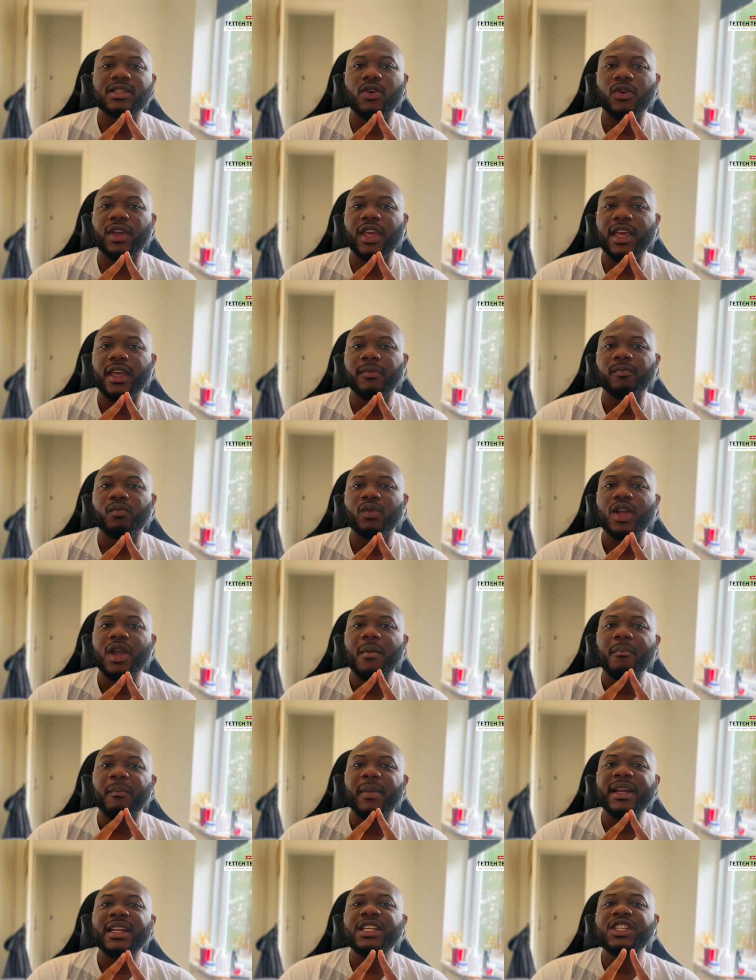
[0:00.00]
Okay,
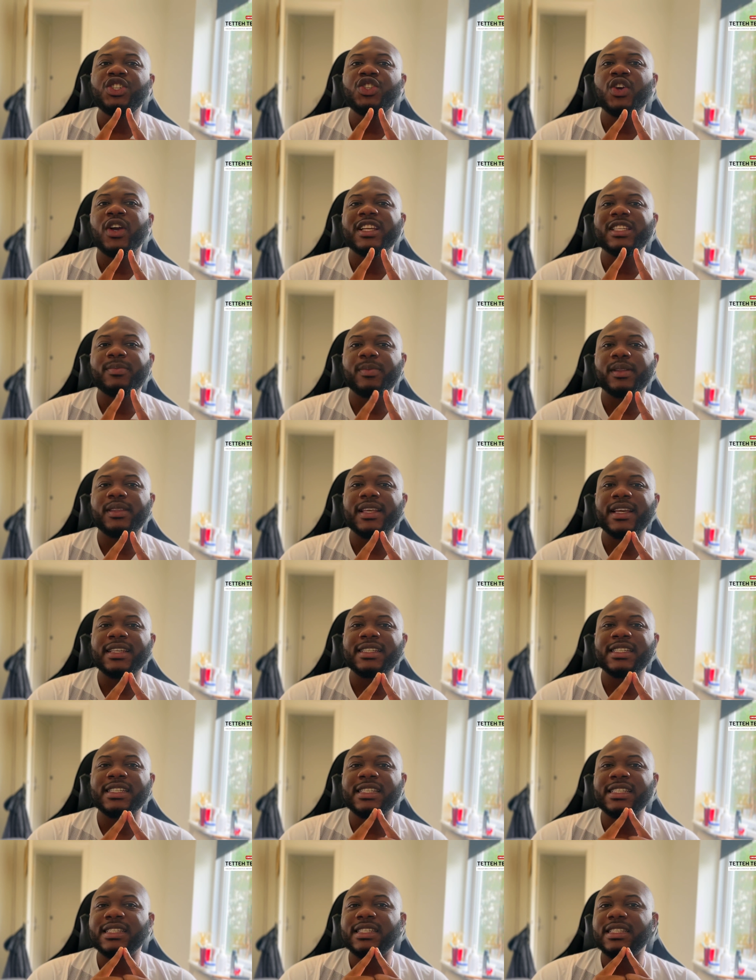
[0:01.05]
managing your
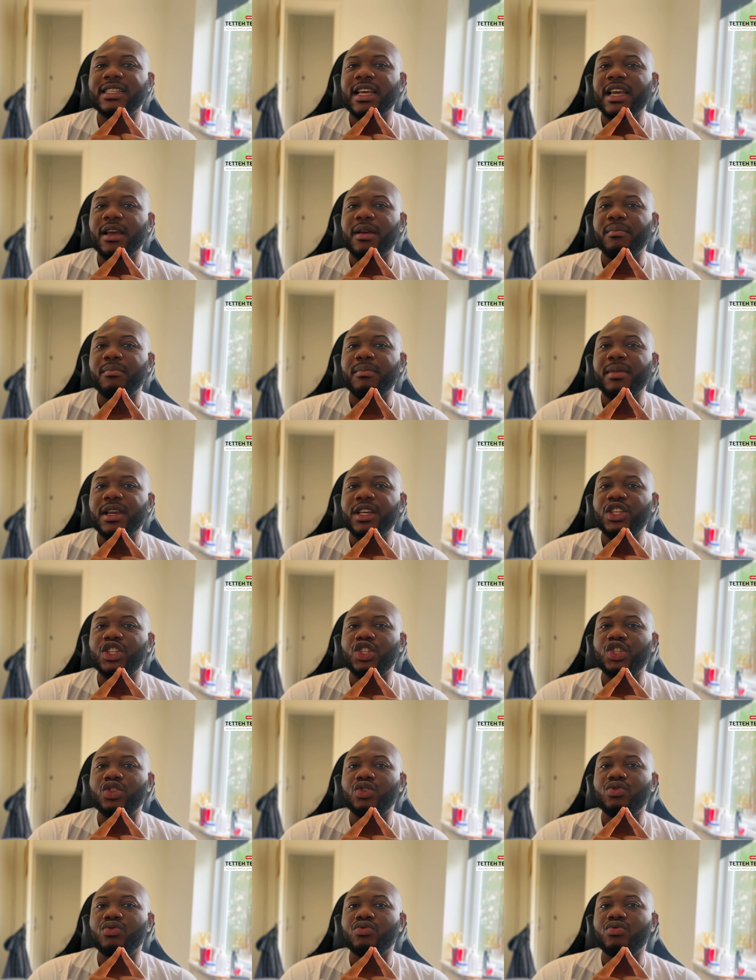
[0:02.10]
expectations makes
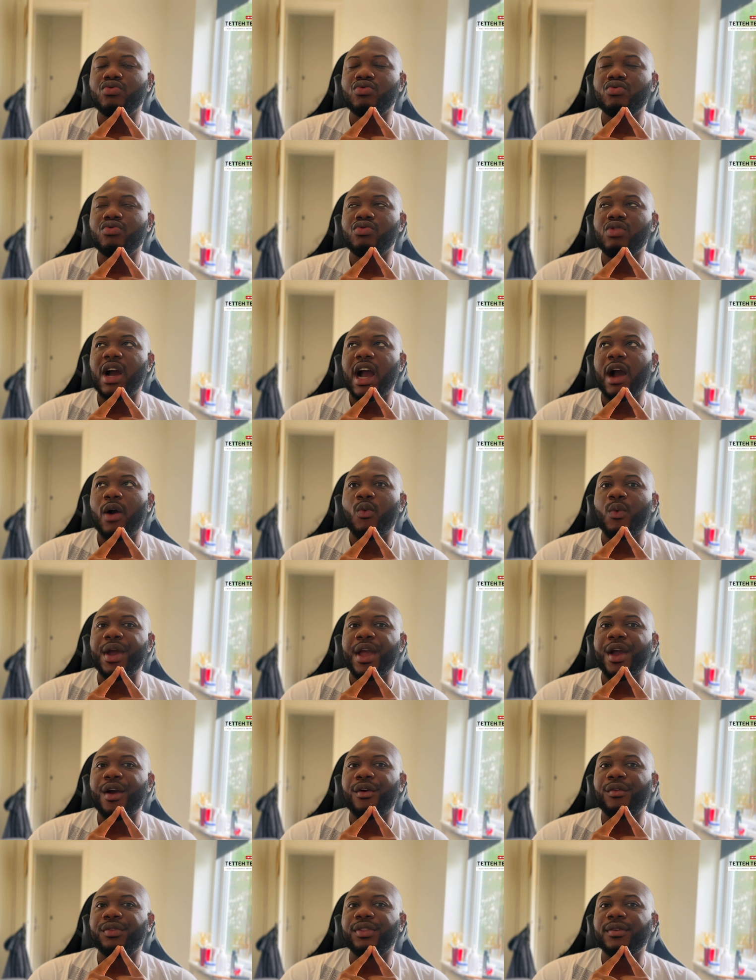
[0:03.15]
you
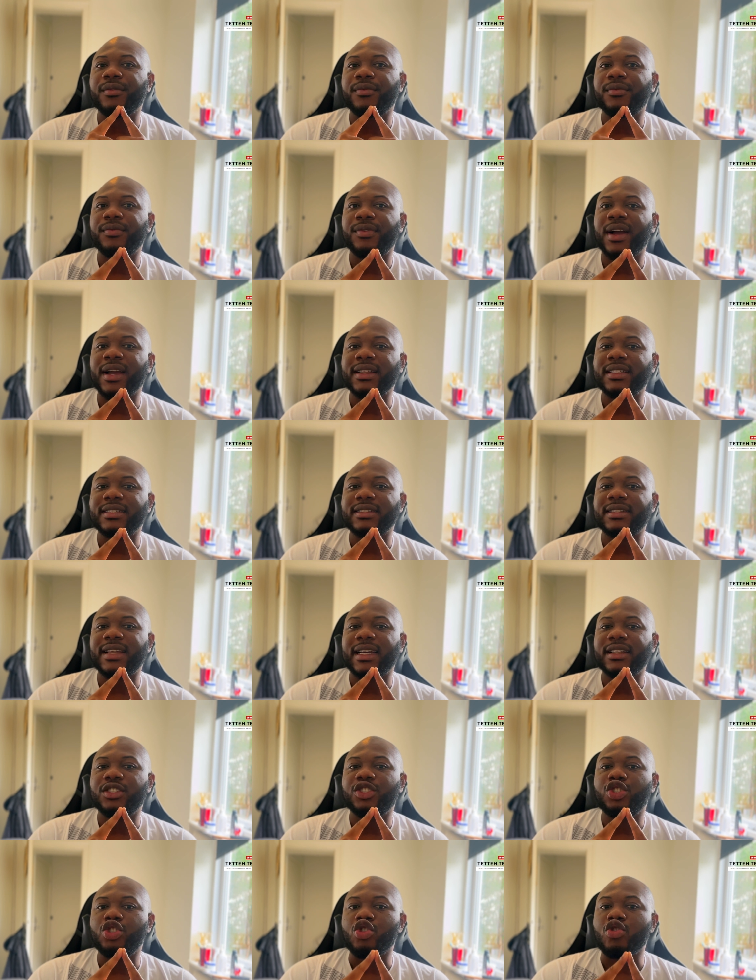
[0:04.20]
aware of the fact
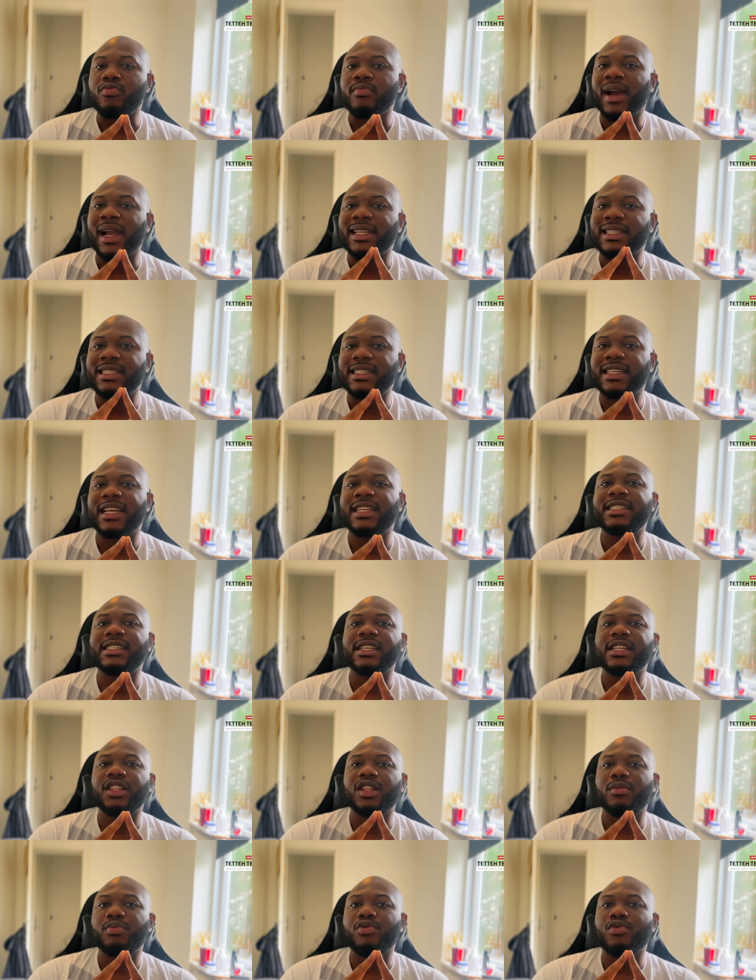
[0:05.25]
that you might get in
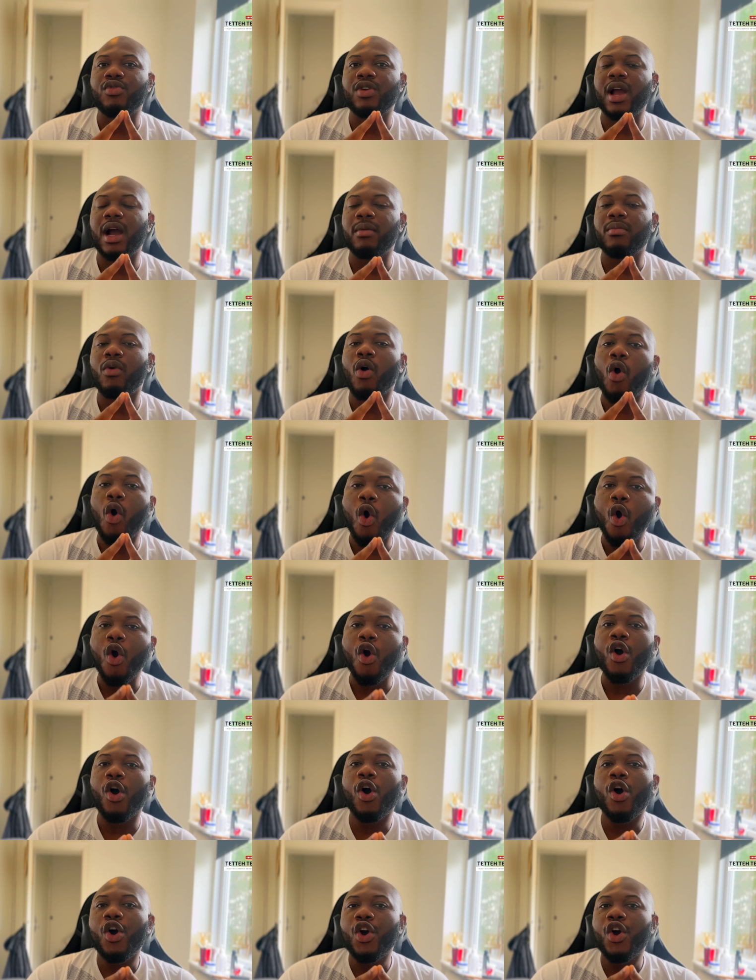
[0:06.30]
the program or